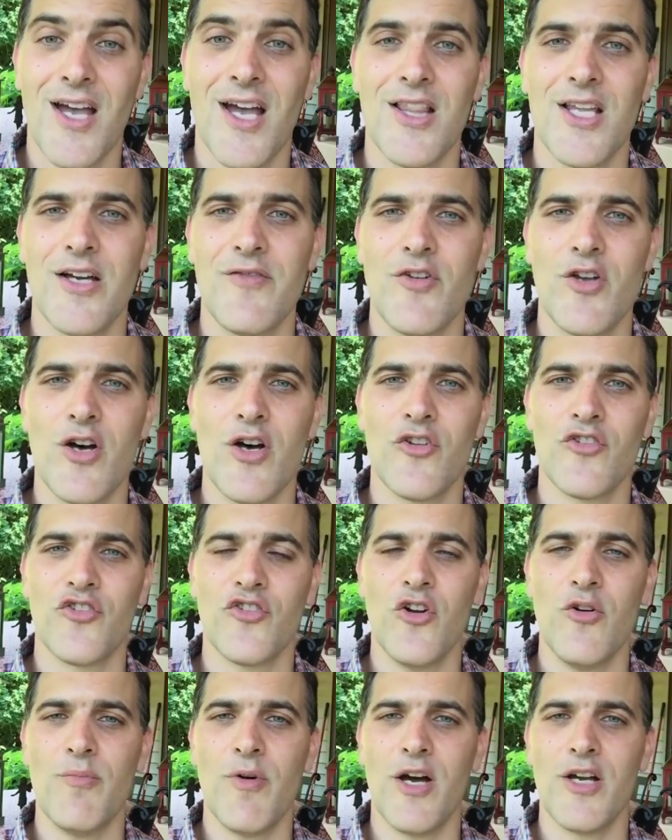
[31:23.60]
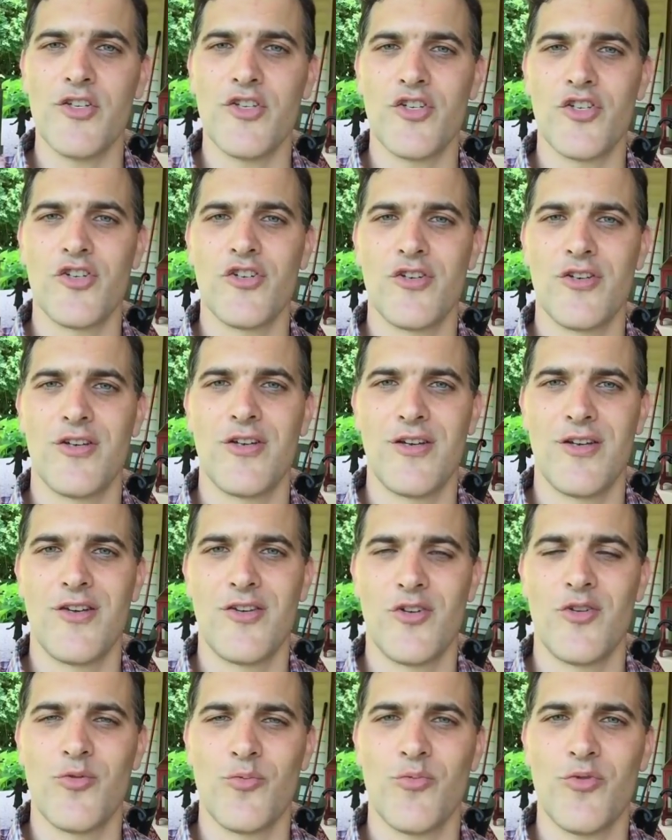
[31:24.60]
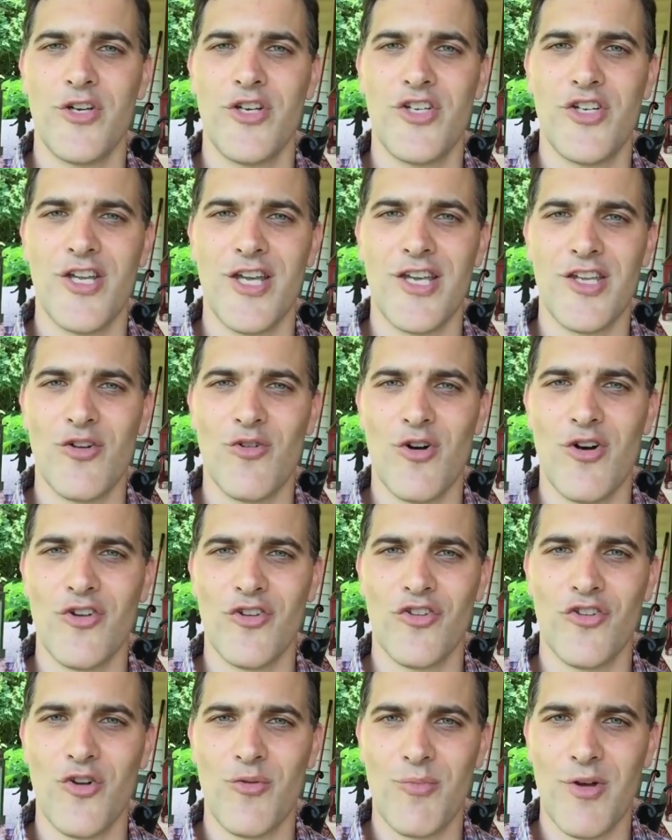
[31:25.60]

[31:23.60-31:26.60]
Love you all so much. Appreciate you all so